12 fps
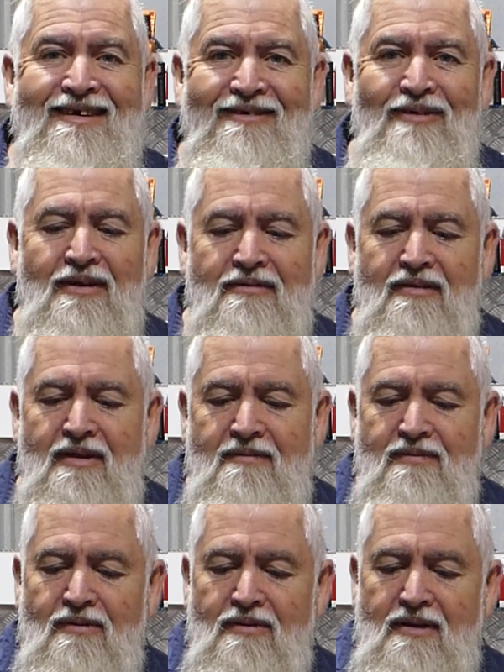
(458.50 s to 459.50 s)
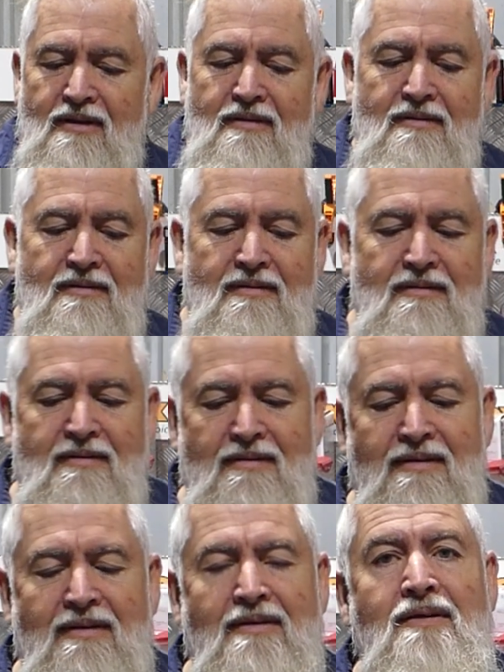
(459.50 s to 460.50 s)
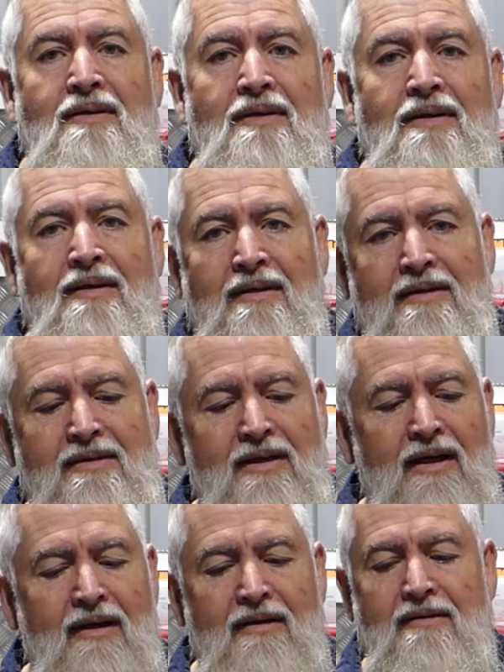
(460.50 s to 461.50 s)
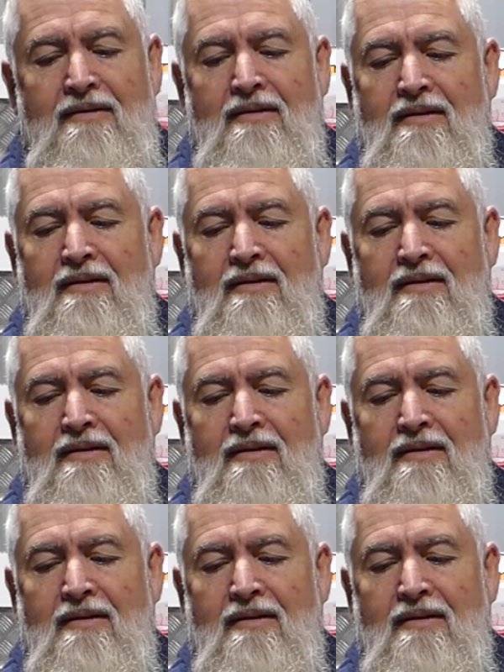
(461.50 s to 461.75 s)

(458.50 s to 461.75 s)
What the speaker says: 1, 3, 4, 2. So,